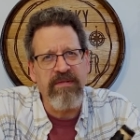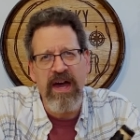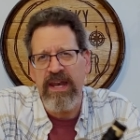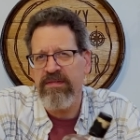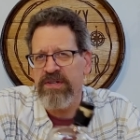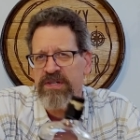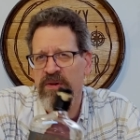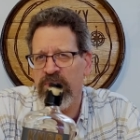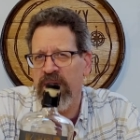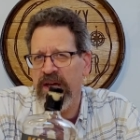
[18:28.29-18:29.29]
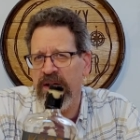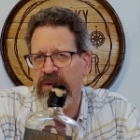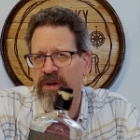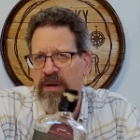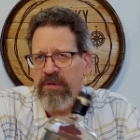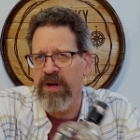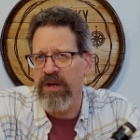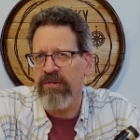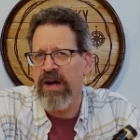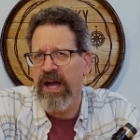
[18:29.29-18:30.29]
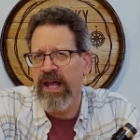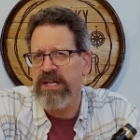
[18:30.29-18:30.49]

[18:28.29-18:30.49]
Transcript: had even just a regular Knob Creek rye.